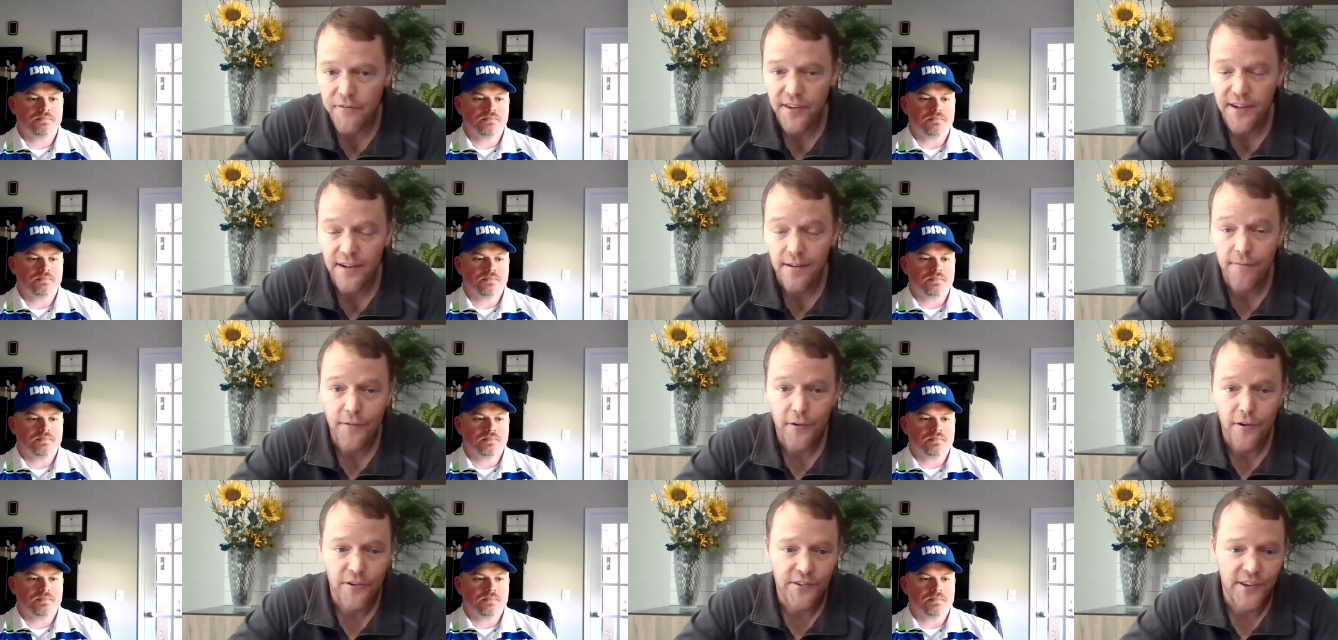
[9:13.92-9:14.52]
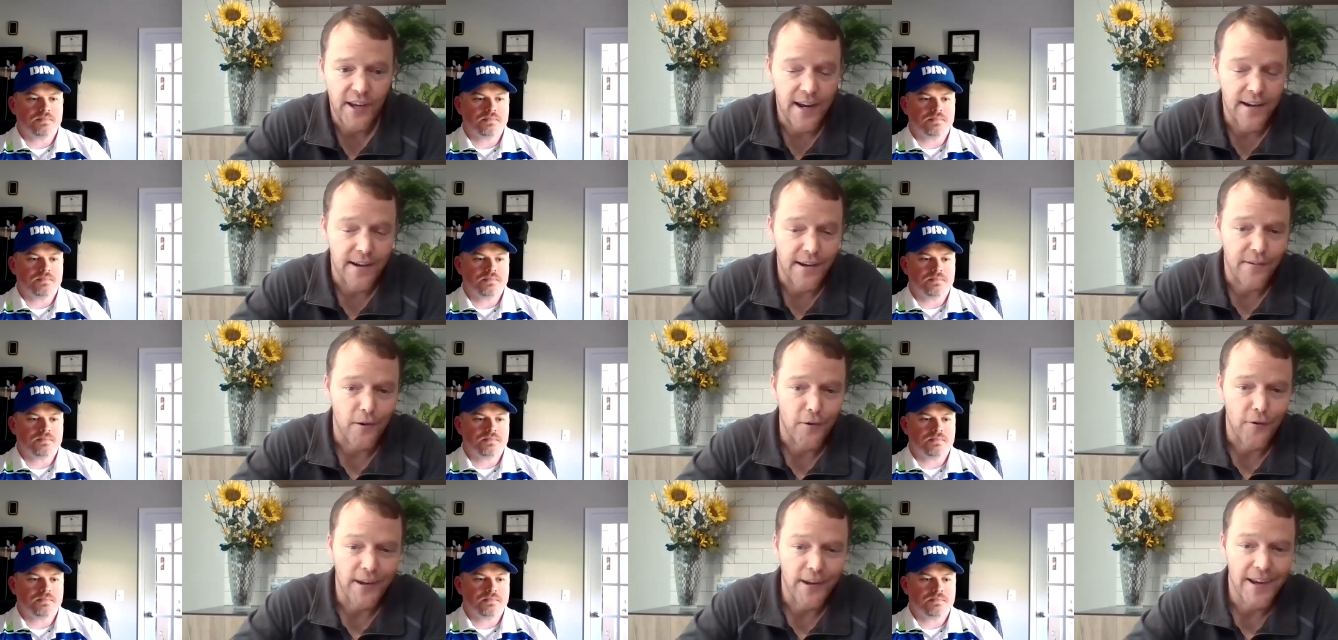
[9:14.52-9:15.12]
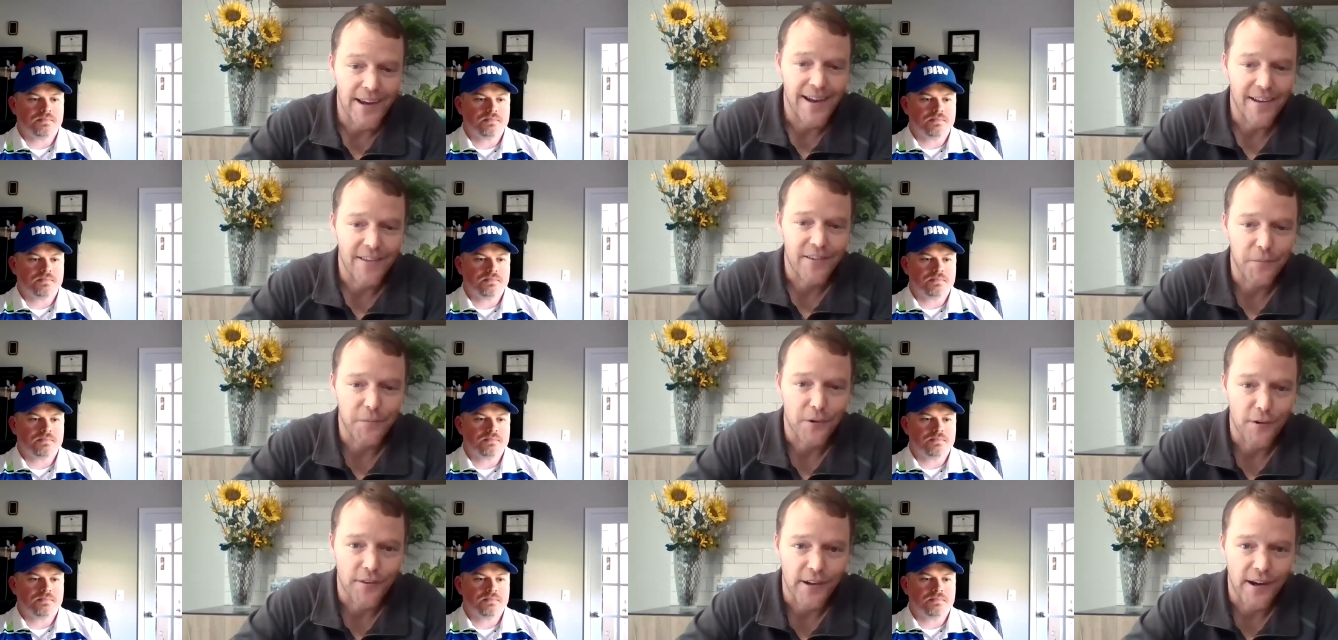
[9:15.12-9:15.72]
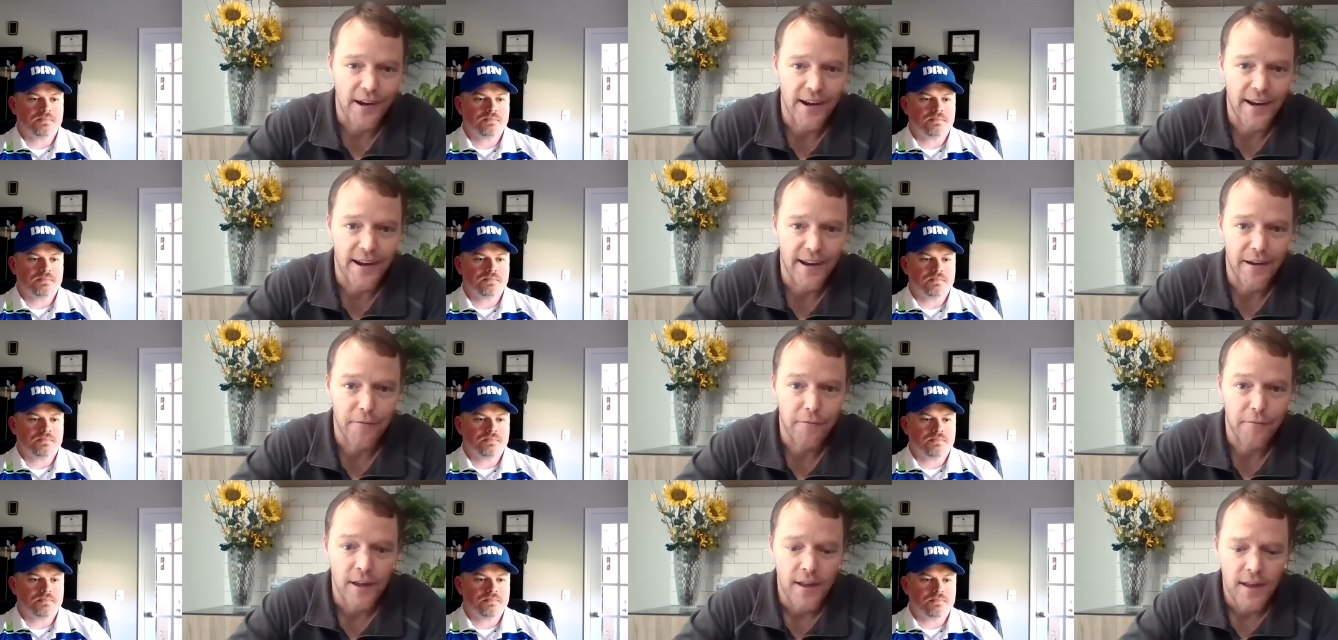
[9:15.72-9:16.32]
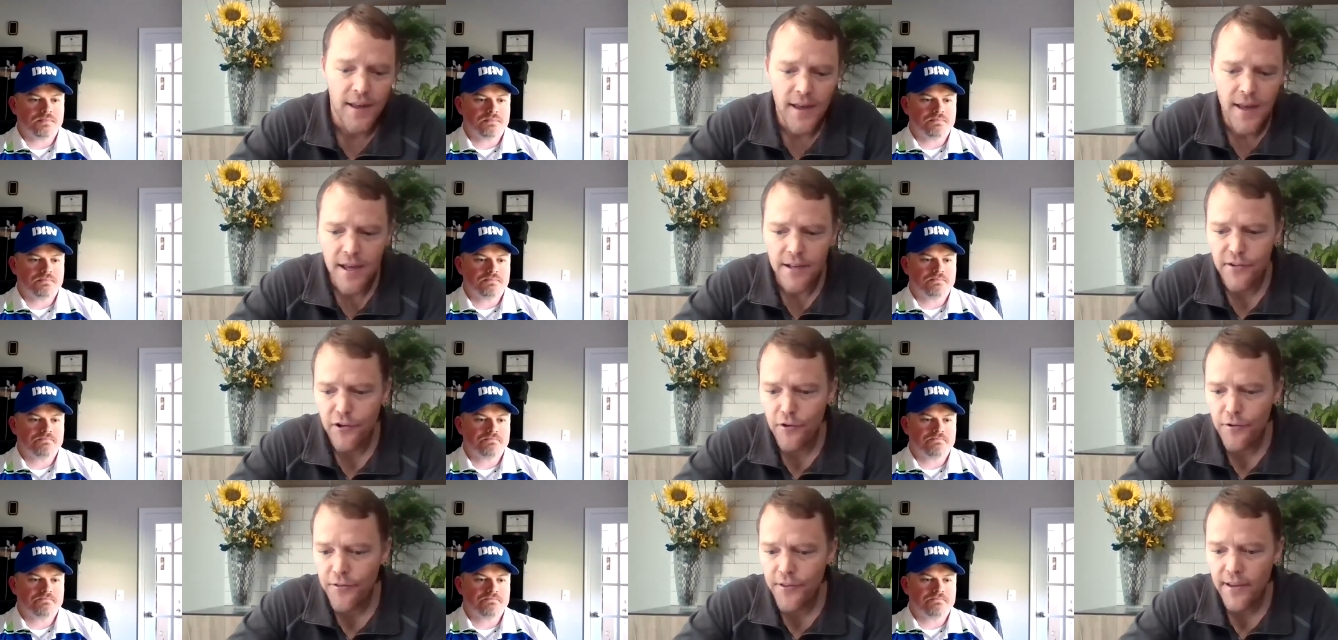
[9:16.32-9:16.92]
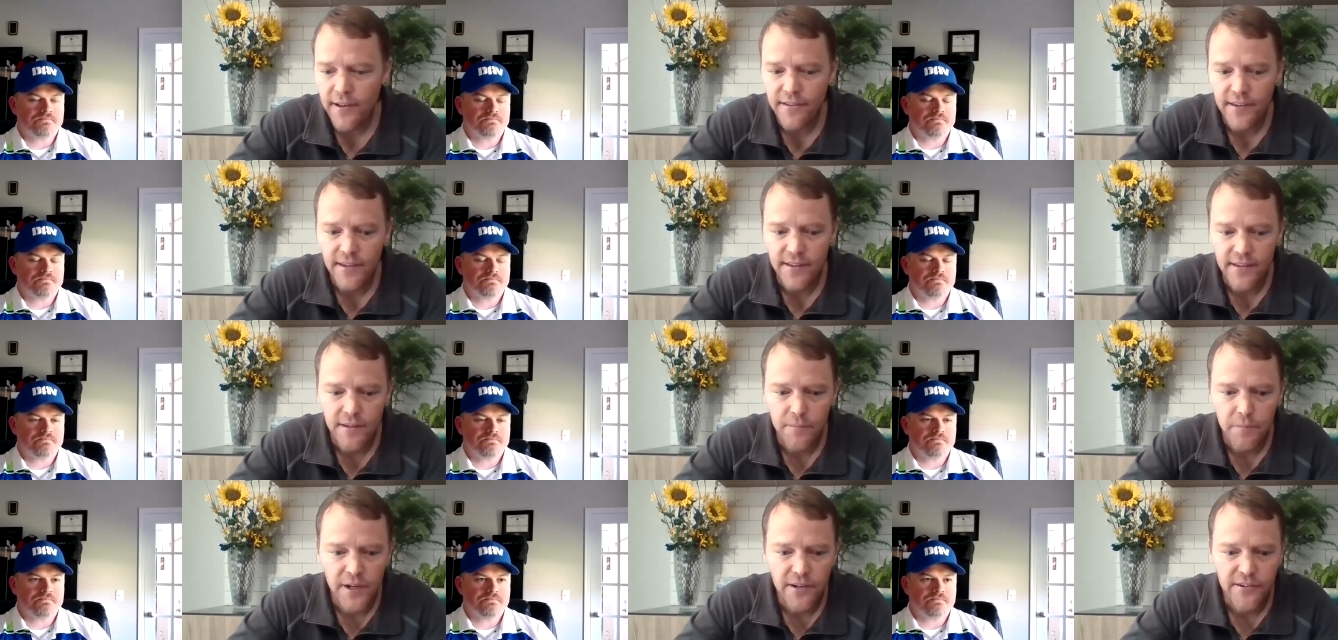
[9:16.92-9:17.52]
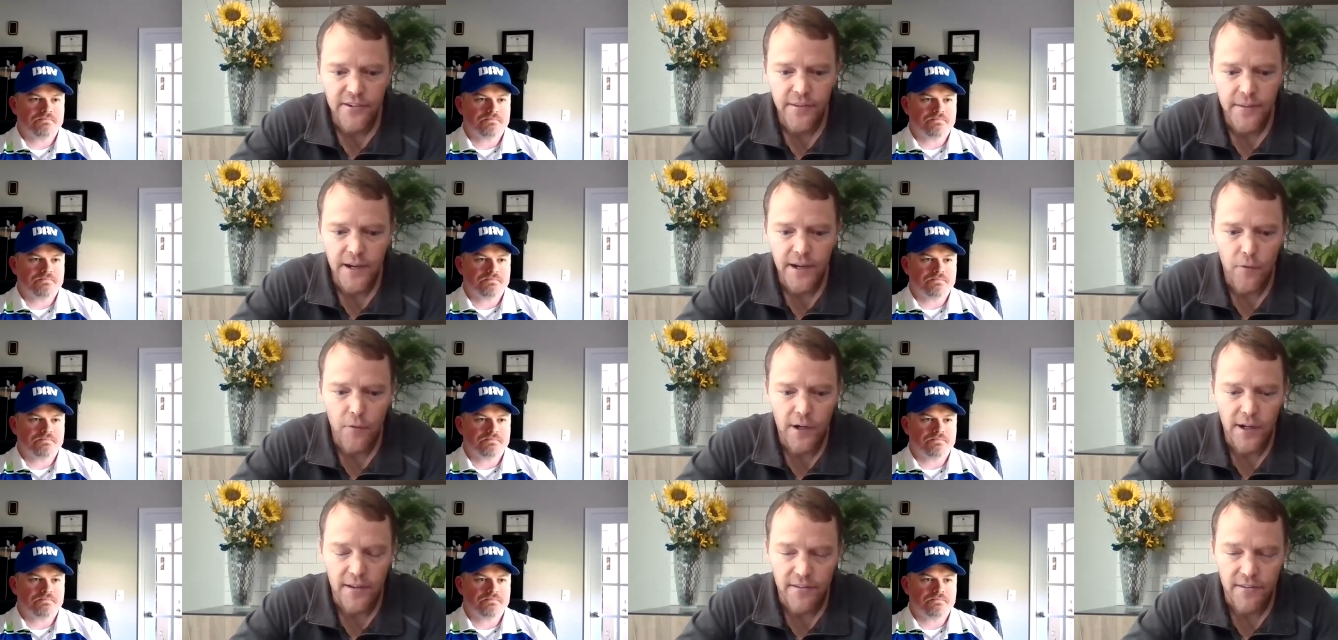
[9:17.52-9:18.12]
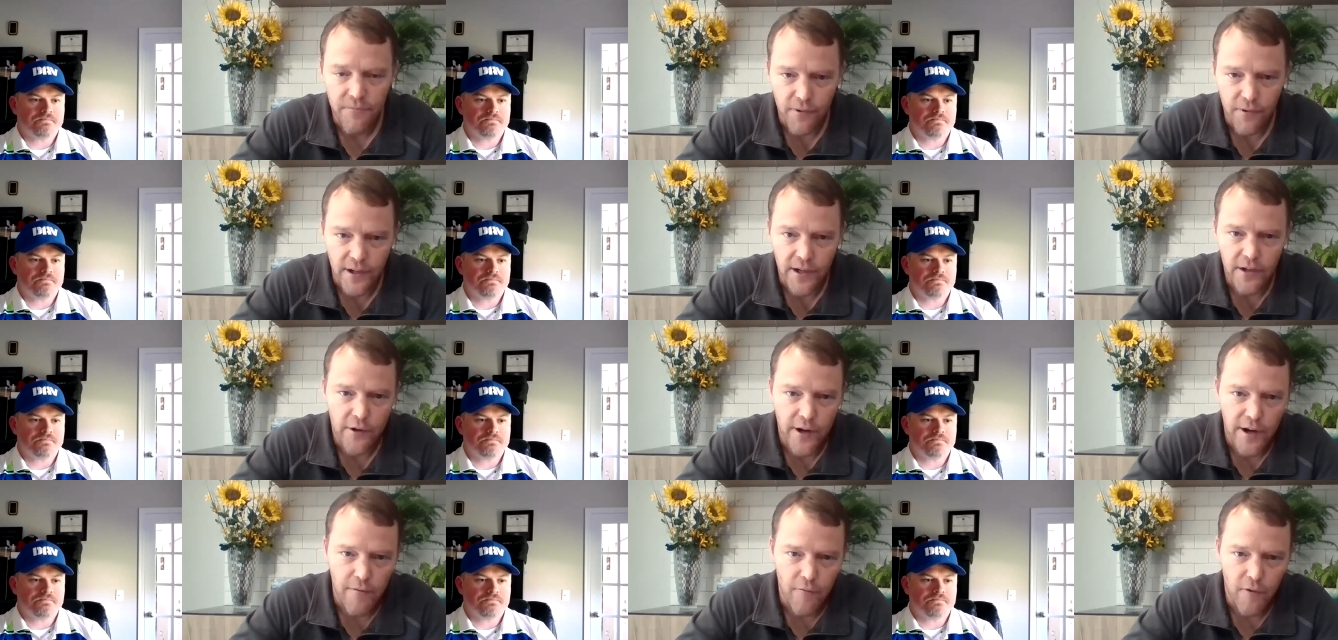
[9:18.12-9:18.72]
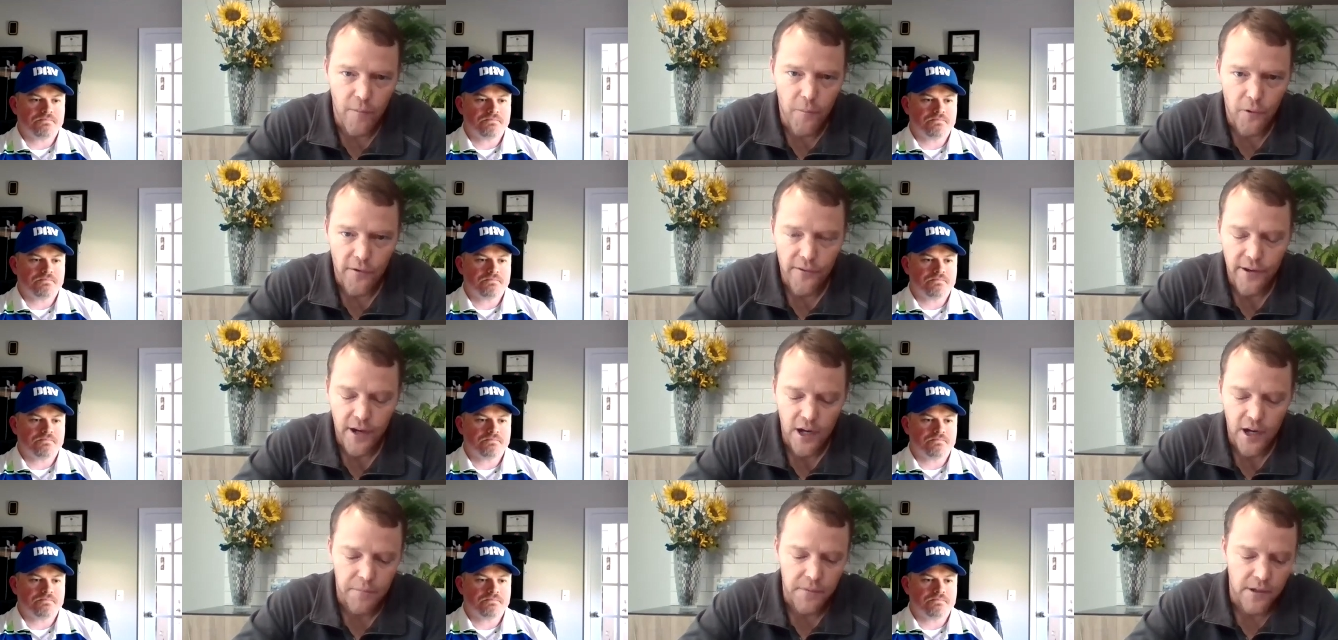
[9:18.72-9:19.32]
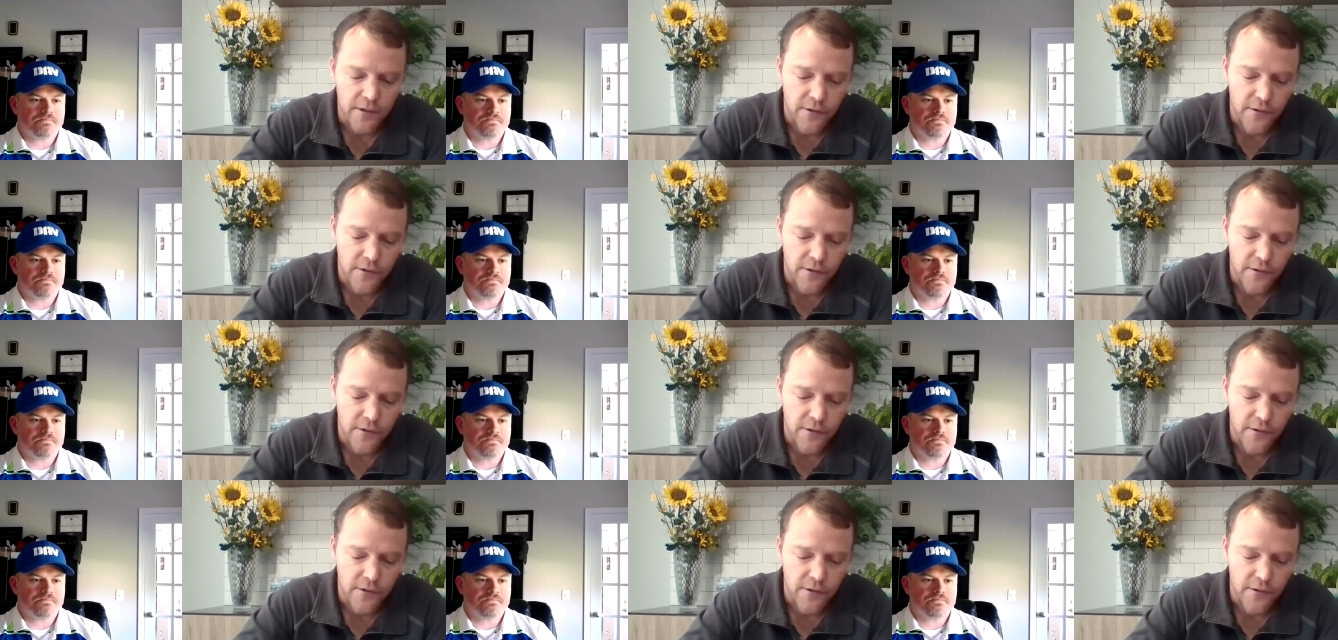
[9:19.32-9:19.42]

Speaker 1: I've seen it firsthand. I know he has more than I have. Two things he did mention that I want to reiterate one more time.